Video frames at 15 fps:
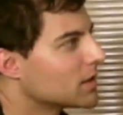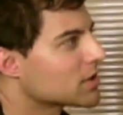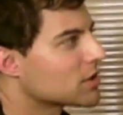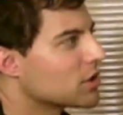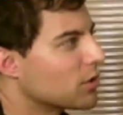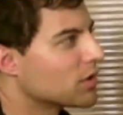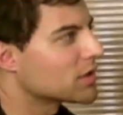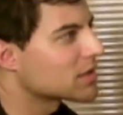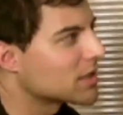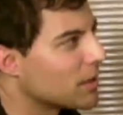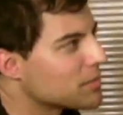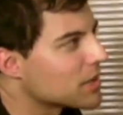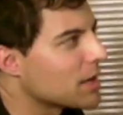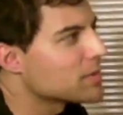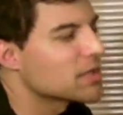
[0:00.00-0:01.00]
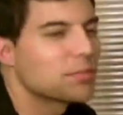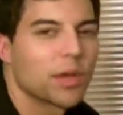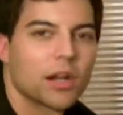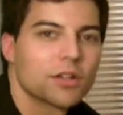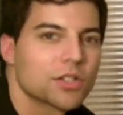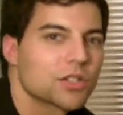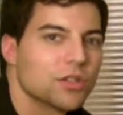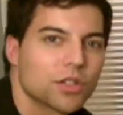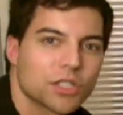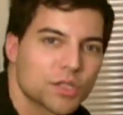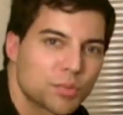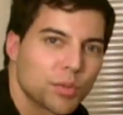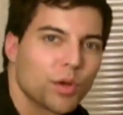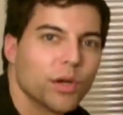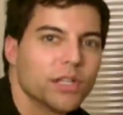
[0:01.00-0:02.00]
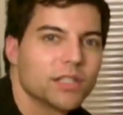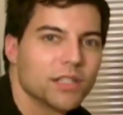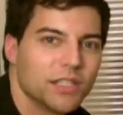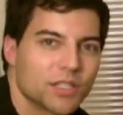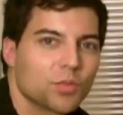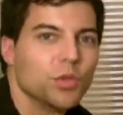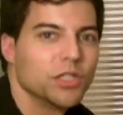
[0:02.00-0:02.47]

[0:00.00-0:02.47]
So sometimes it's better just to exploit its